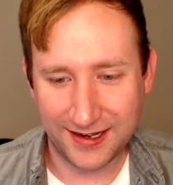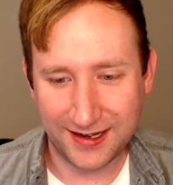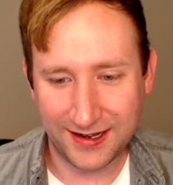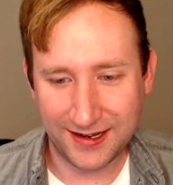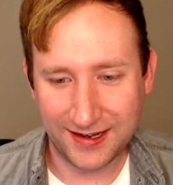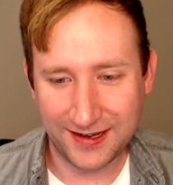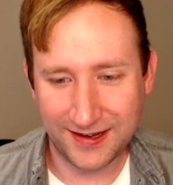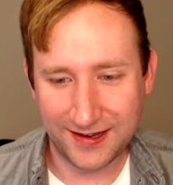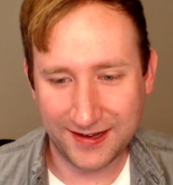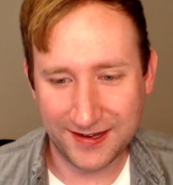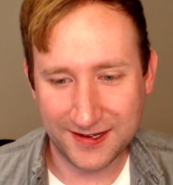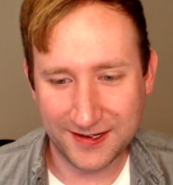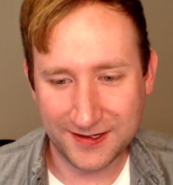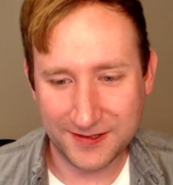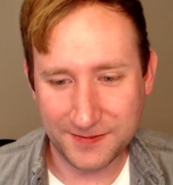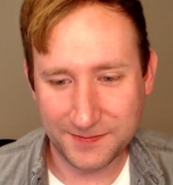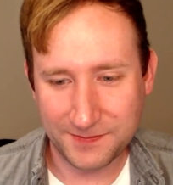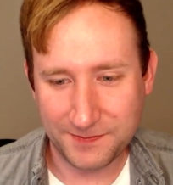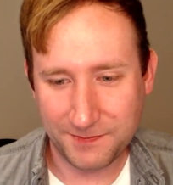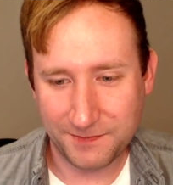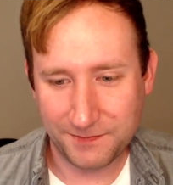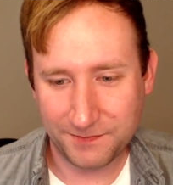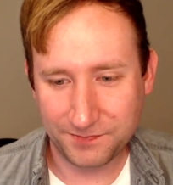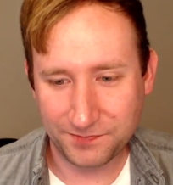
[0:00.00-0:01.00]

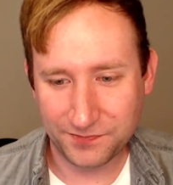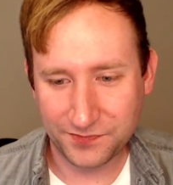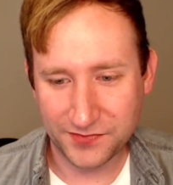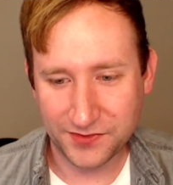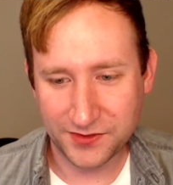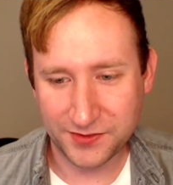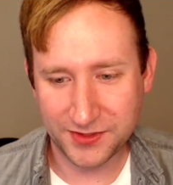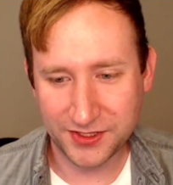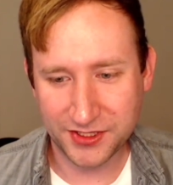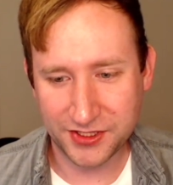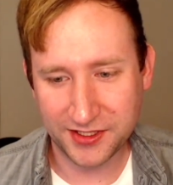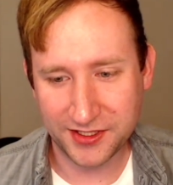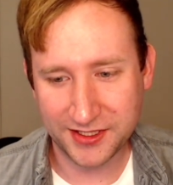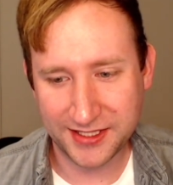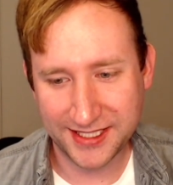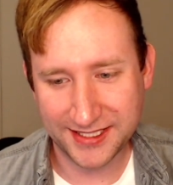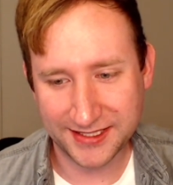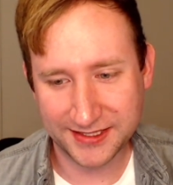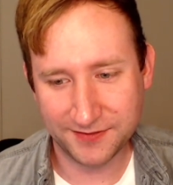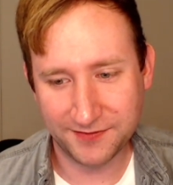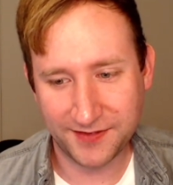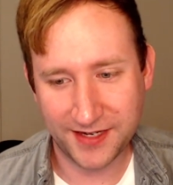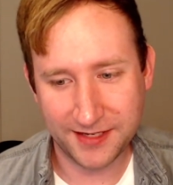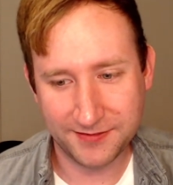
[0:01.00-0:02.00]
Be sure to take
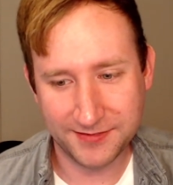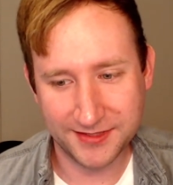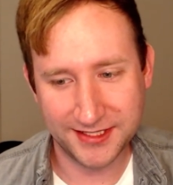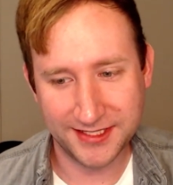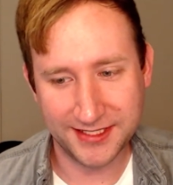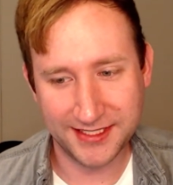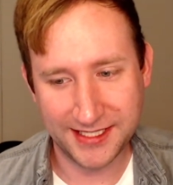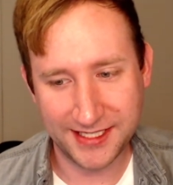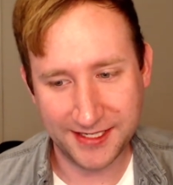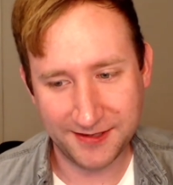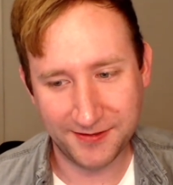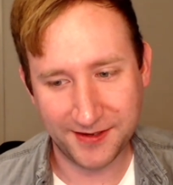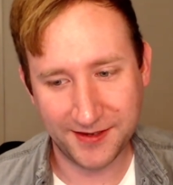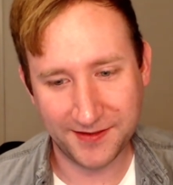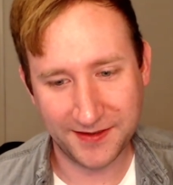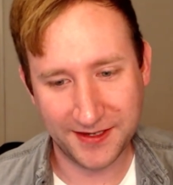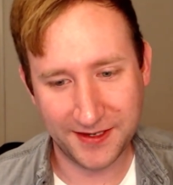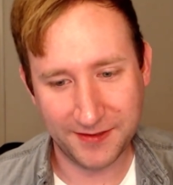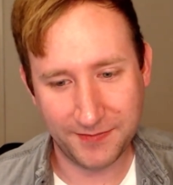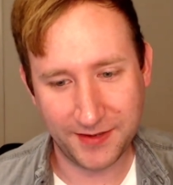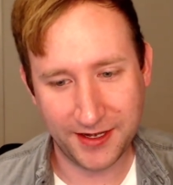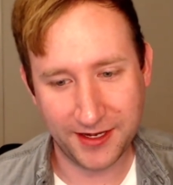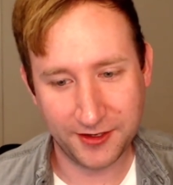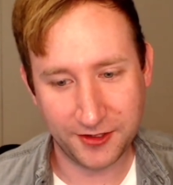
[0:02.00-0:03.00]
some vitamin C and eat well and
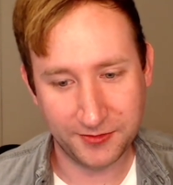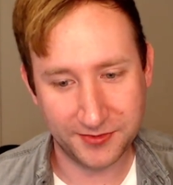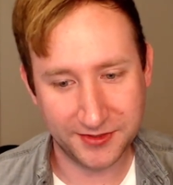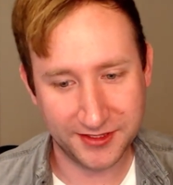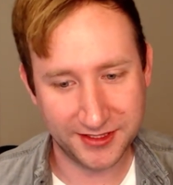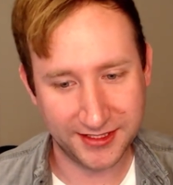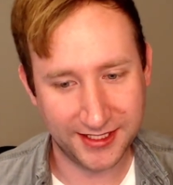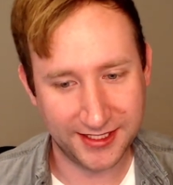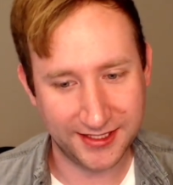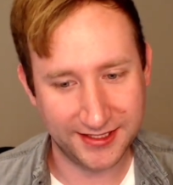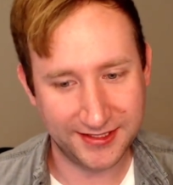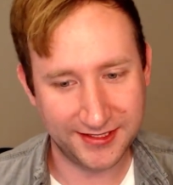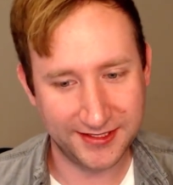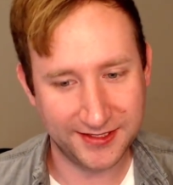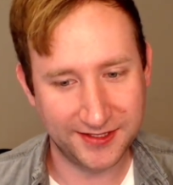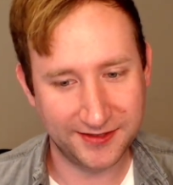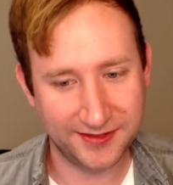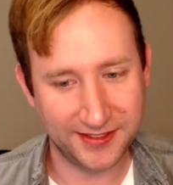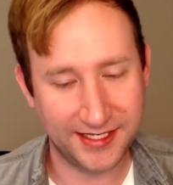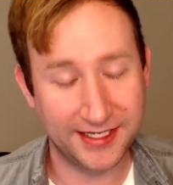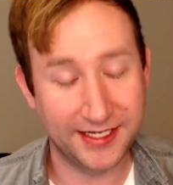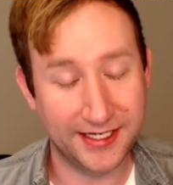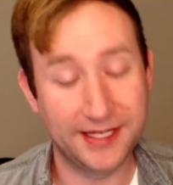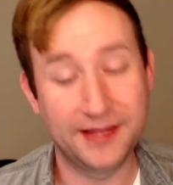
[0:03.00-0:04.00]
get back 100% so you don't
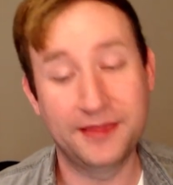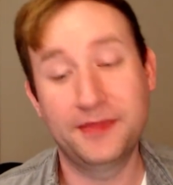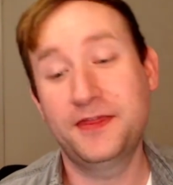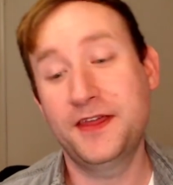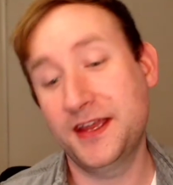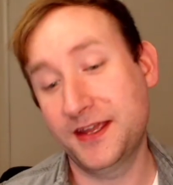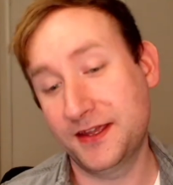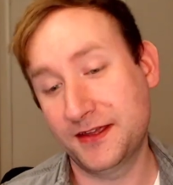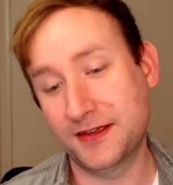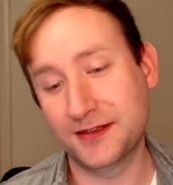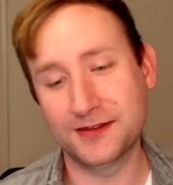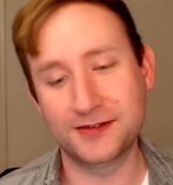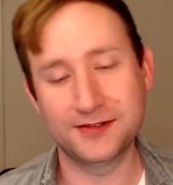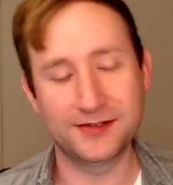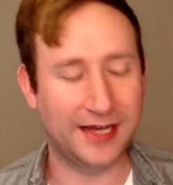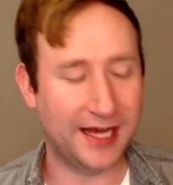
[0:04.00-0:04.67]
get it again. Thank you.